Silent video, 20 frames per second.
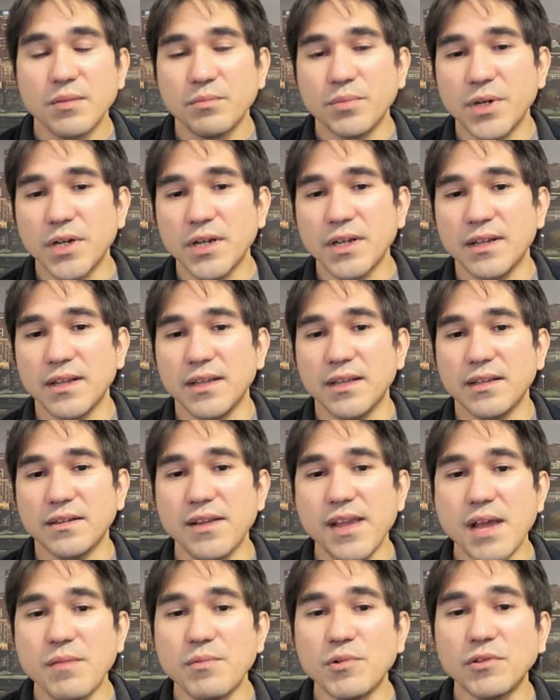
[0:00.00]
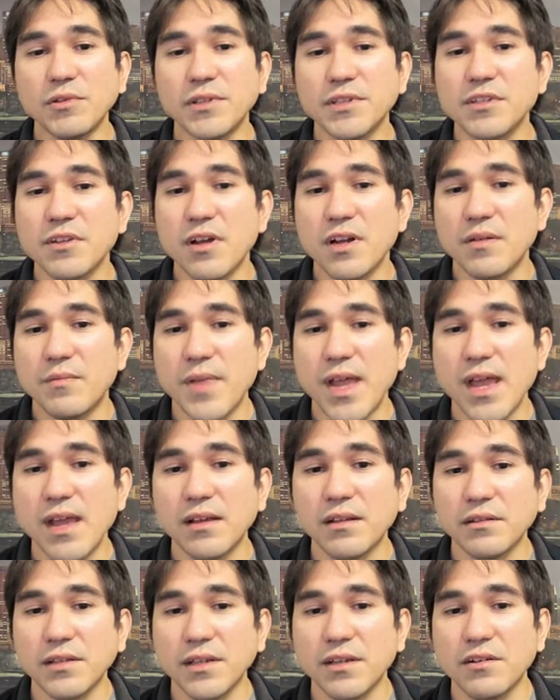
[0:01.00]
But in Haml, it's
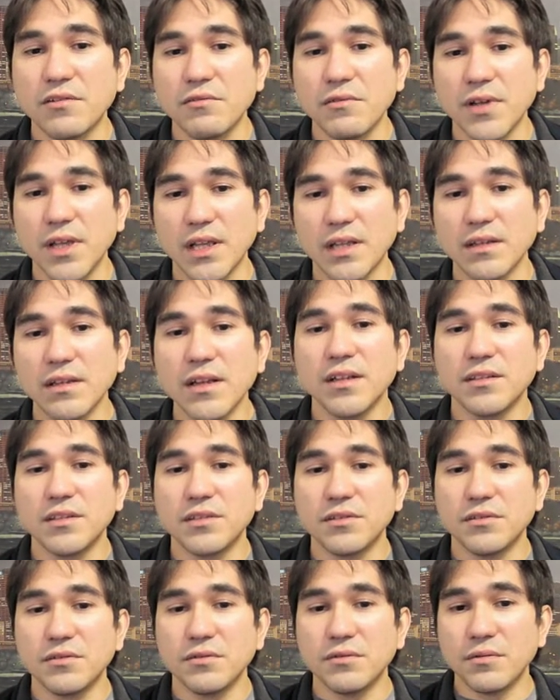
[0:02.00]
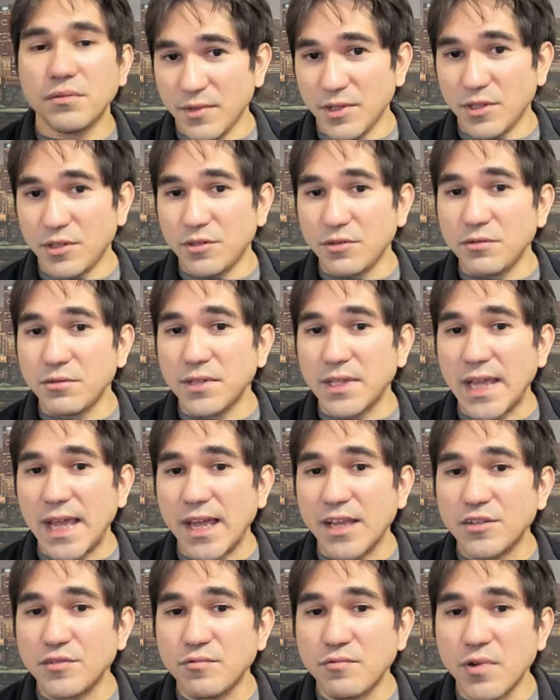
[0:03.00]
automatically going to do the
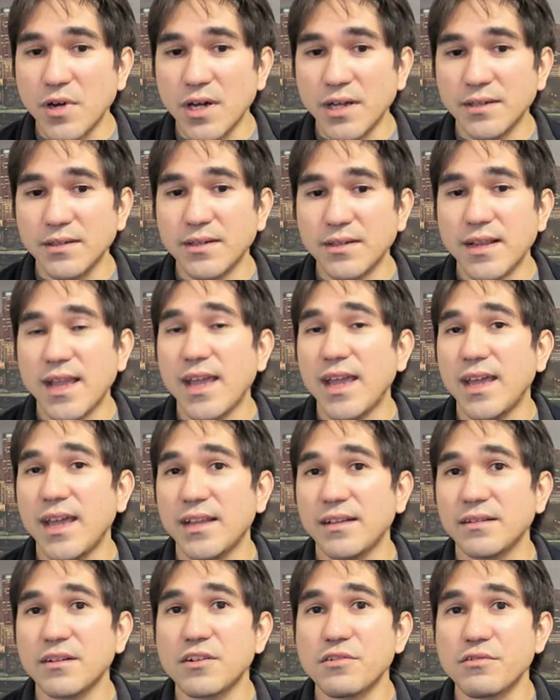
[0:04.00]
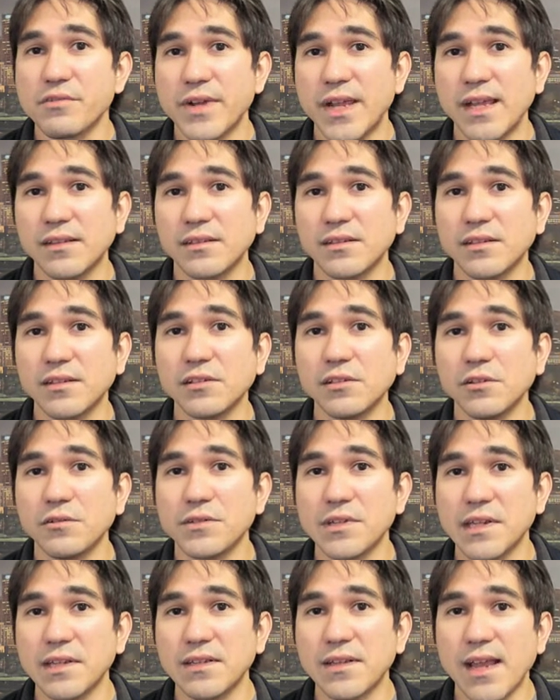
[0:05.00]
H1 and create the
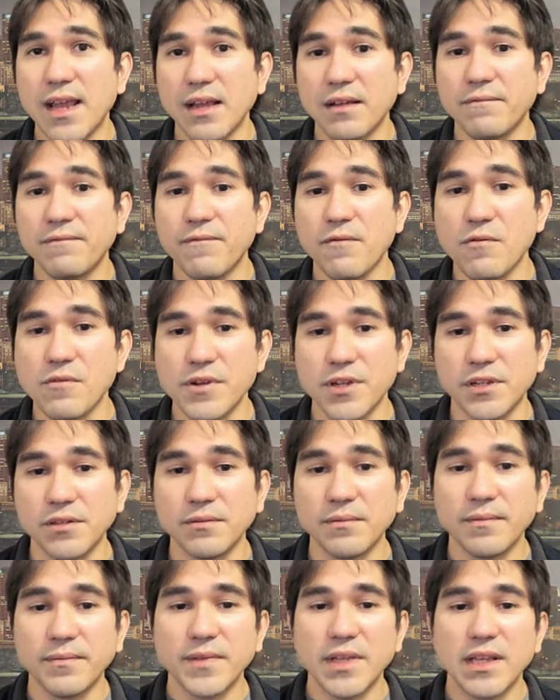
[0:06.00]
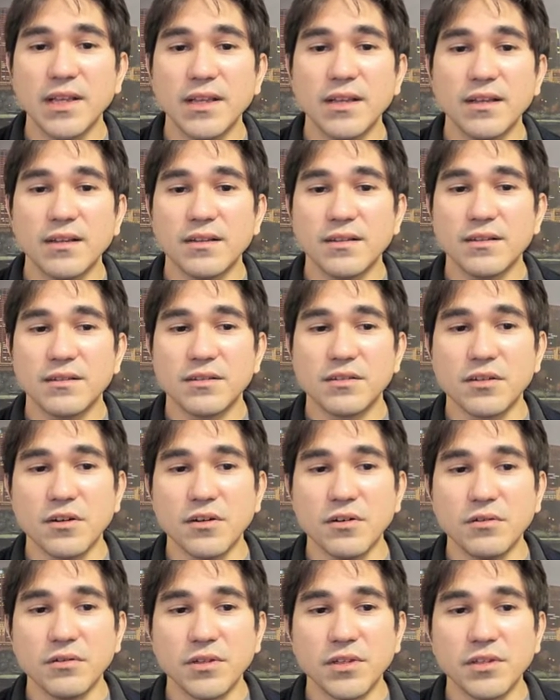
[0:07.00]
closing tag for you.
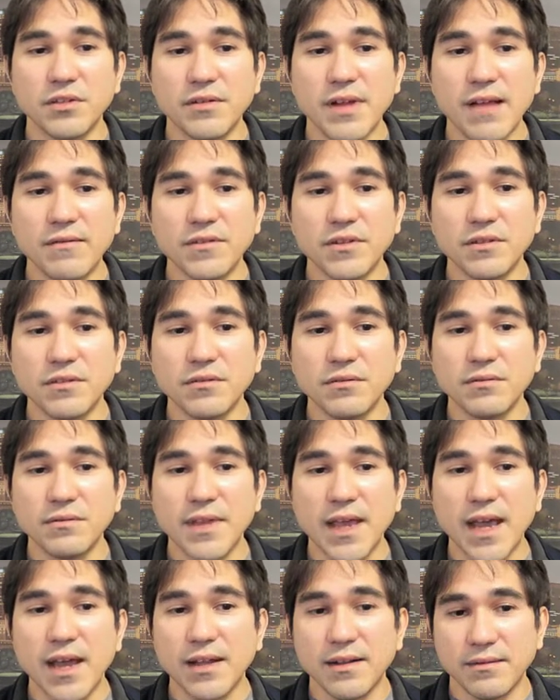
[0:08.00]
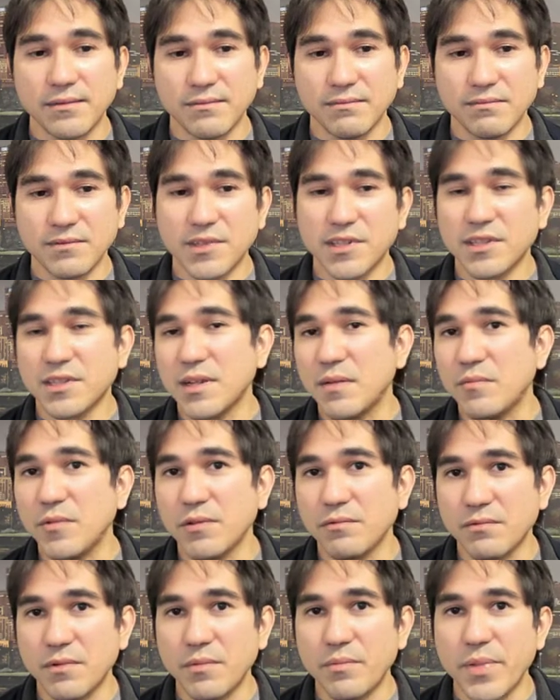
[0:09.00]
So you don't have to do that
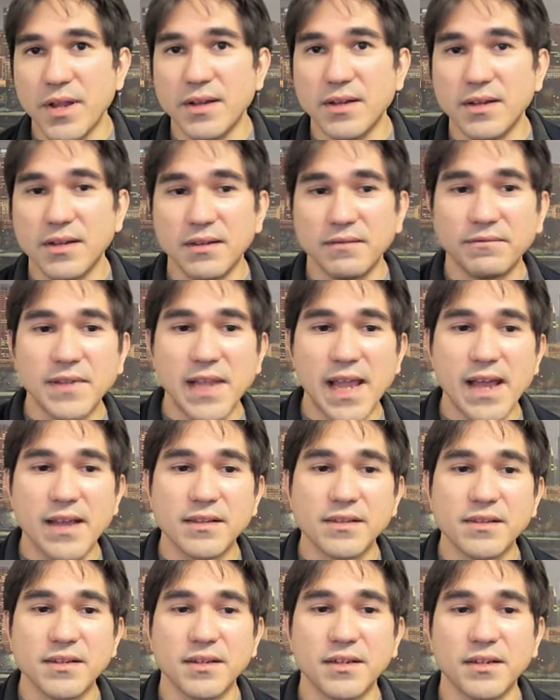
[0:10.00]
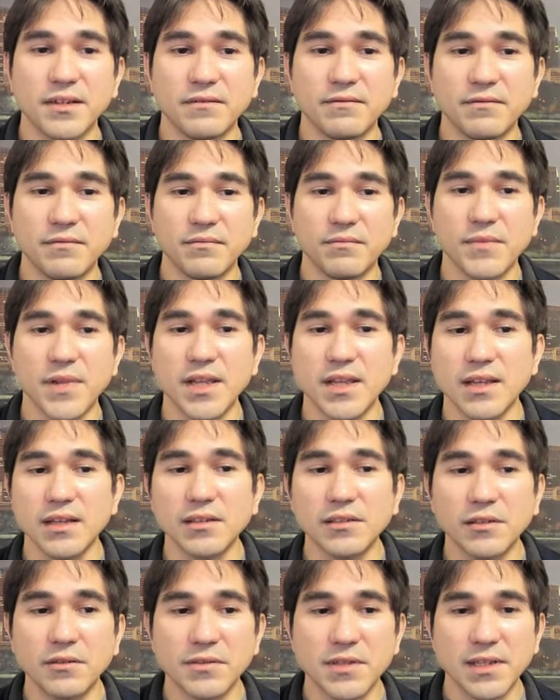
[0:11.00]
somewhat repetitive task of making
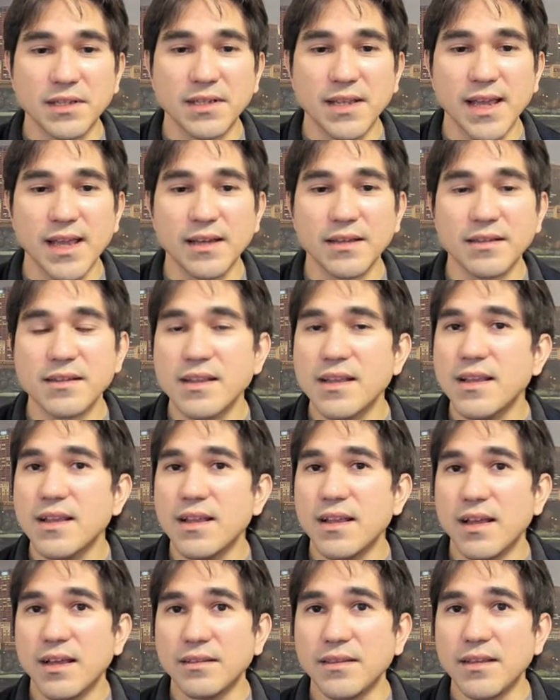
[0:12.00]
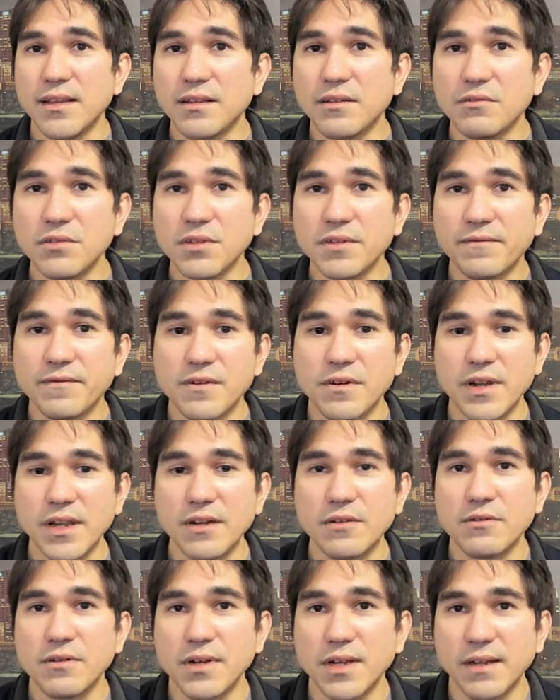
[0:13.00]
closing tags. And that goes for
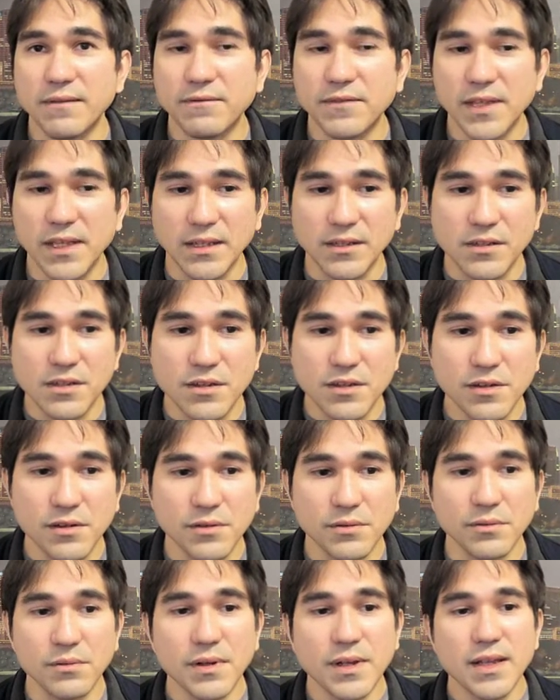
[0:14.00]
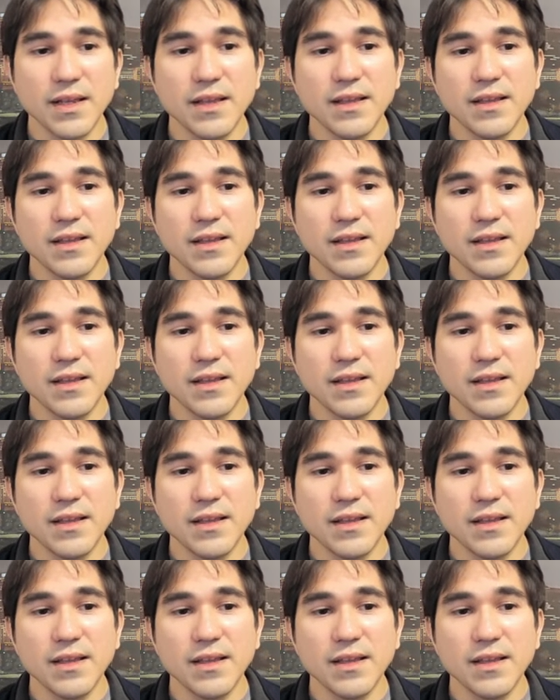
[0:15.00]
iterative things too.